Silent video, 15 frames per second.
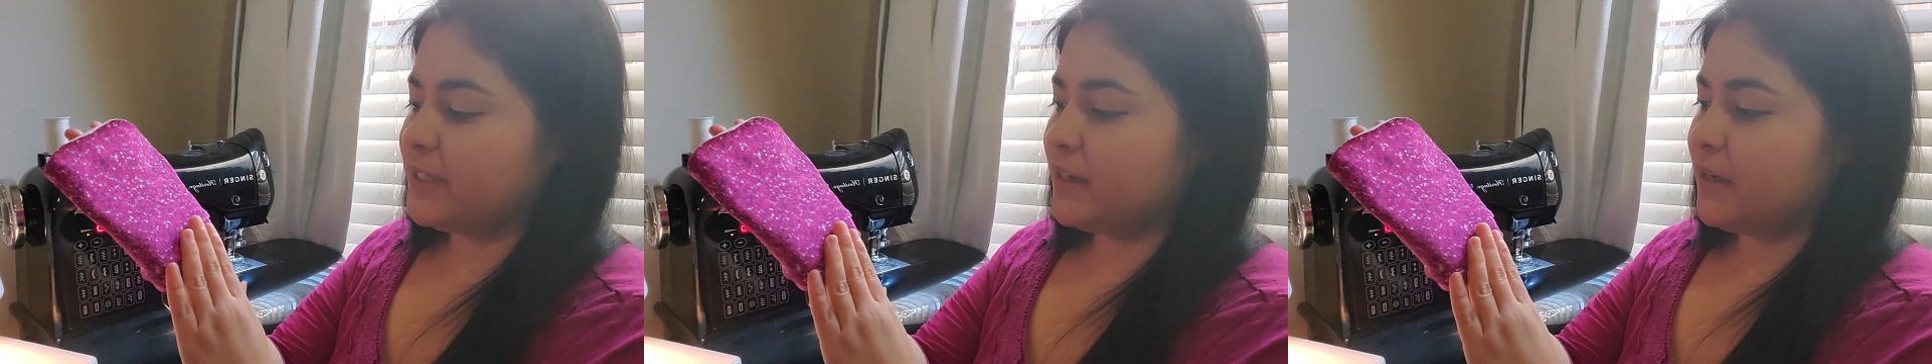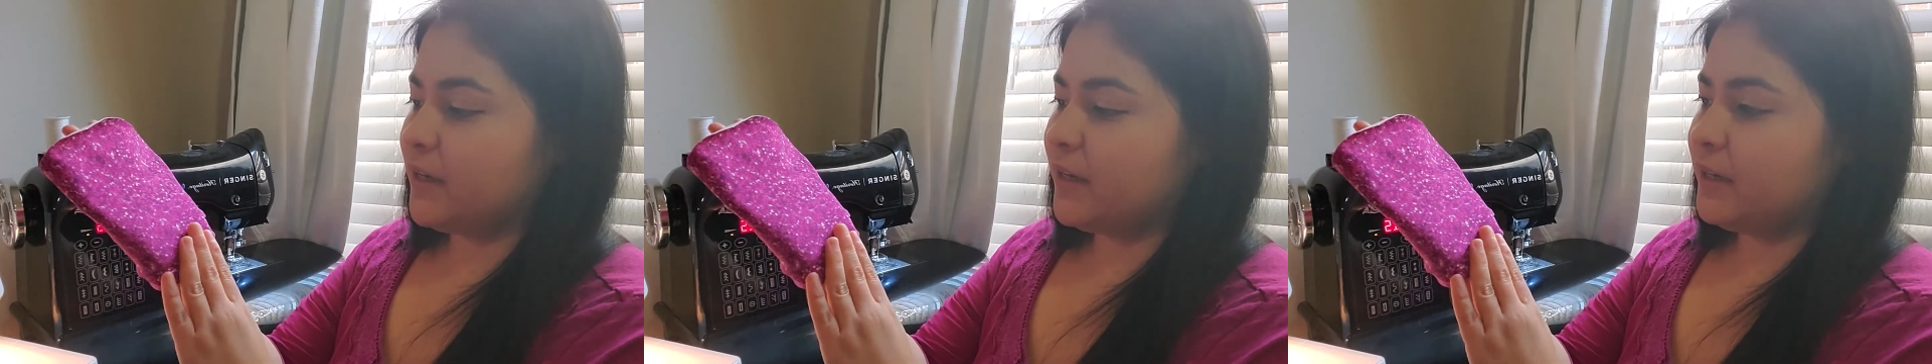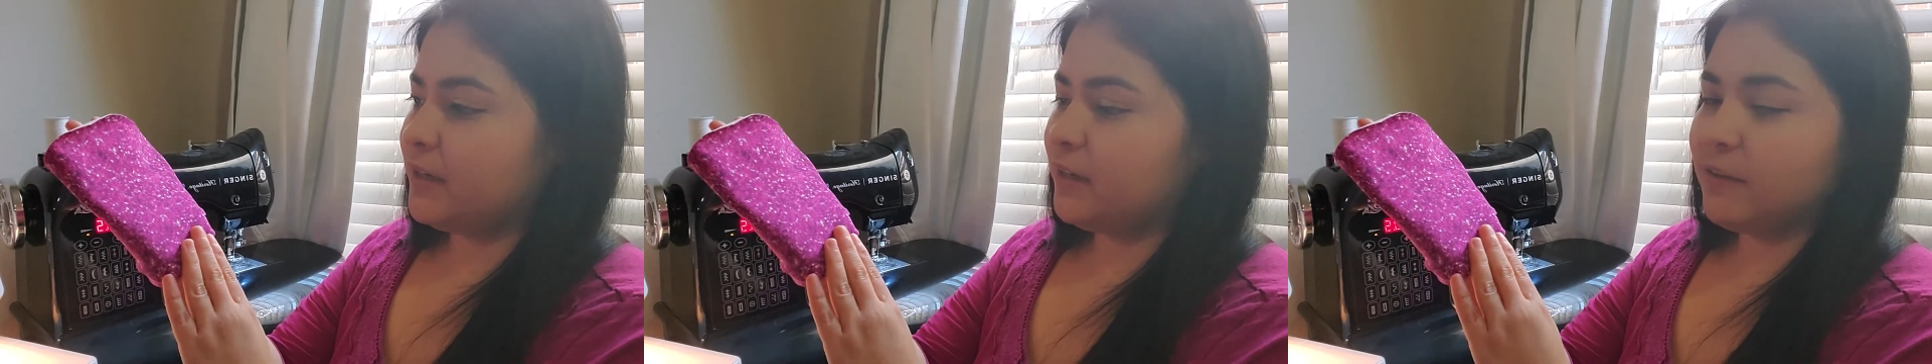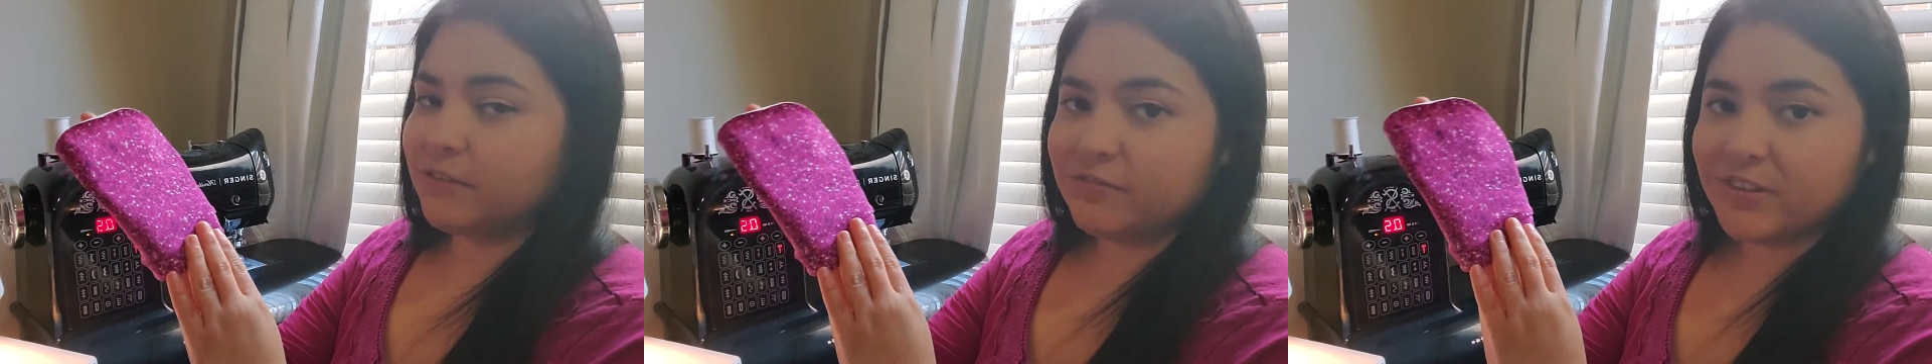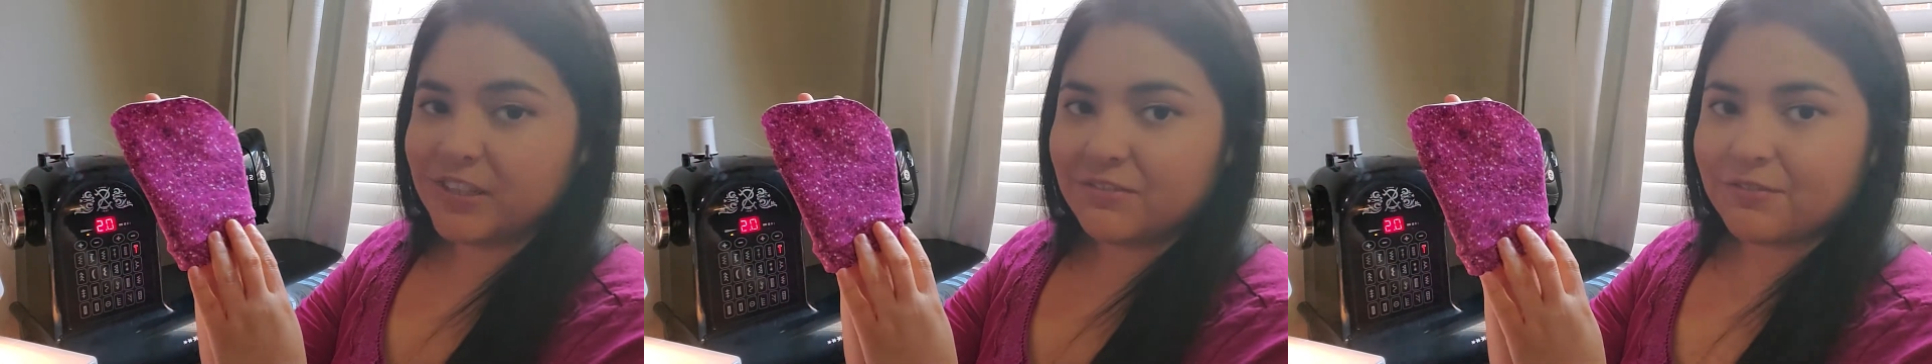side
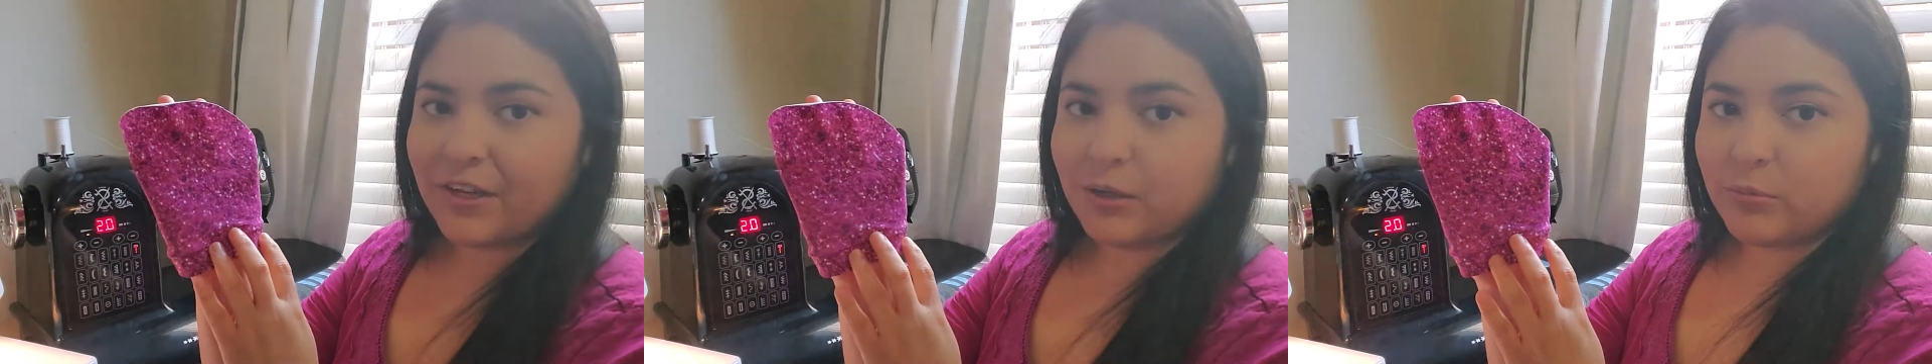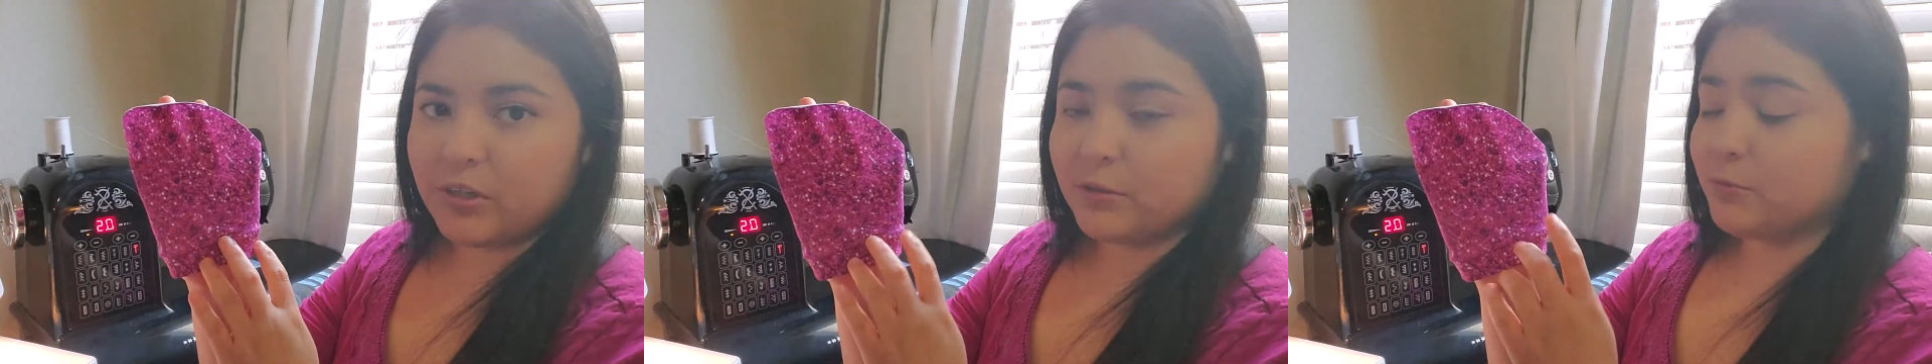of the fabric,